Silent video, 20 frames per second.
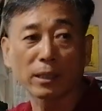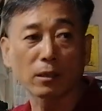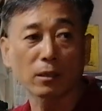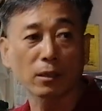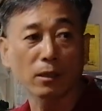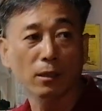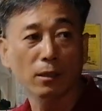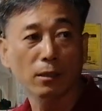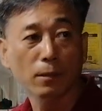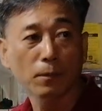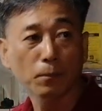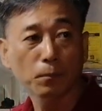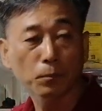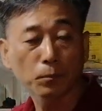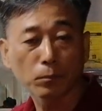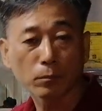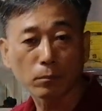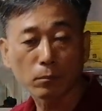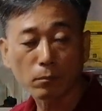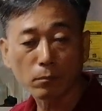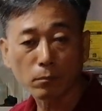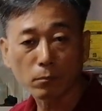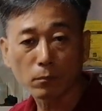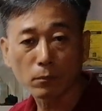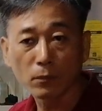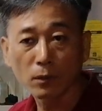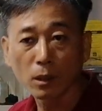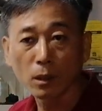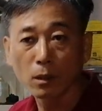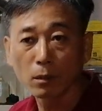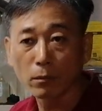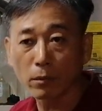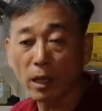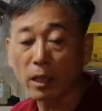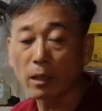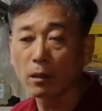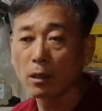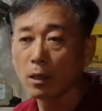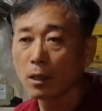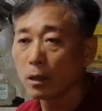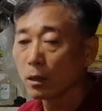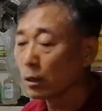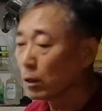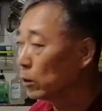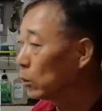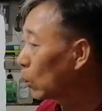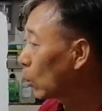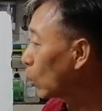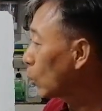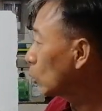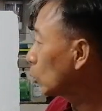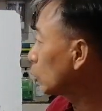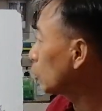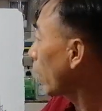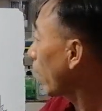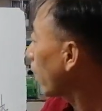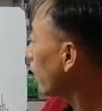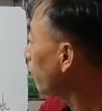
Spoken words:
battle. Then, in order to